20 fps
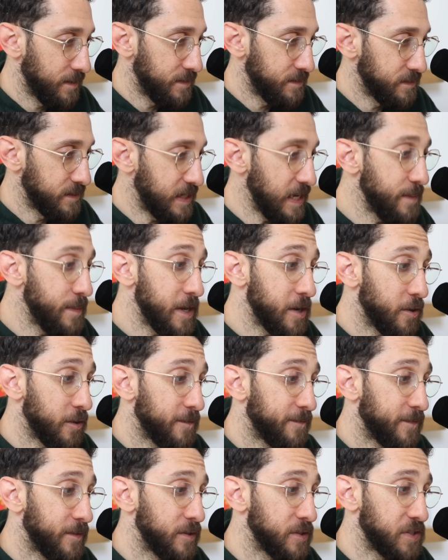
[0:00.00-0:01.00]
deeming her
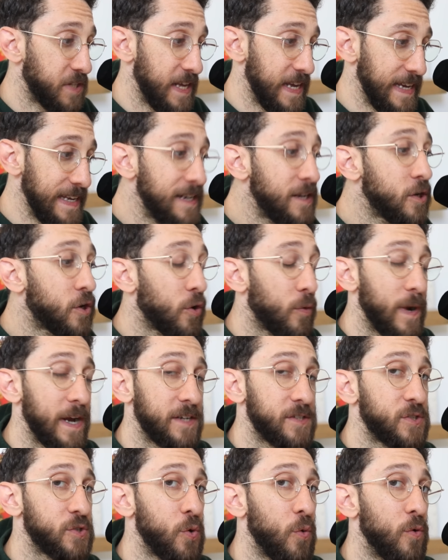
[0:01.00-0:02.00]
first incorrect
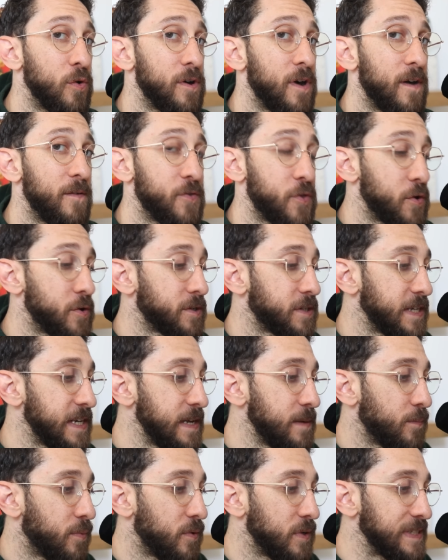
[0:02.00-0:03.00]
score of
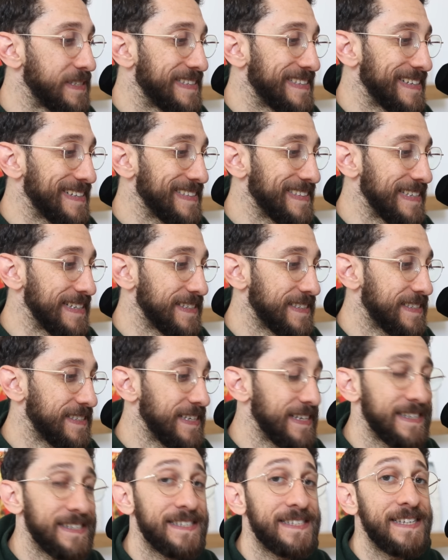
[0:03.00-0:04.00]

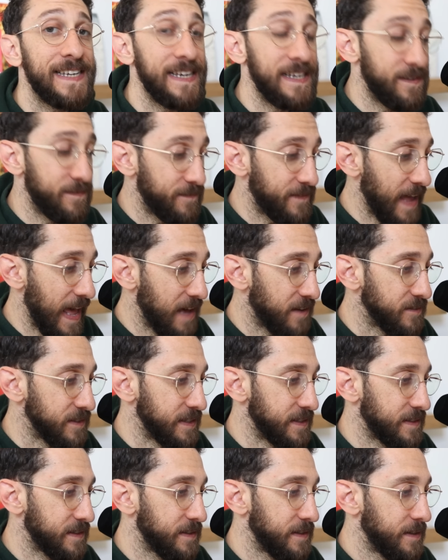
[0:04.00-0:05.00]
13.666
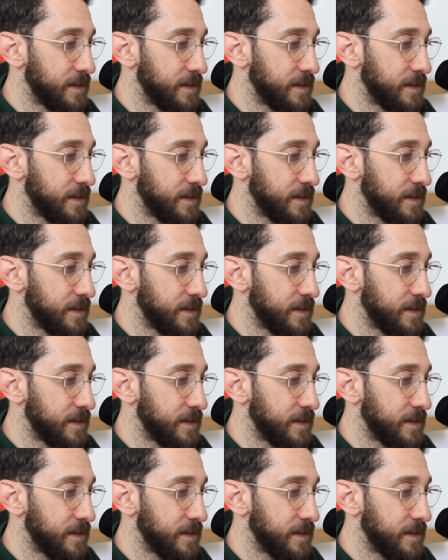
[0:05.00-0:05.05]
invalid,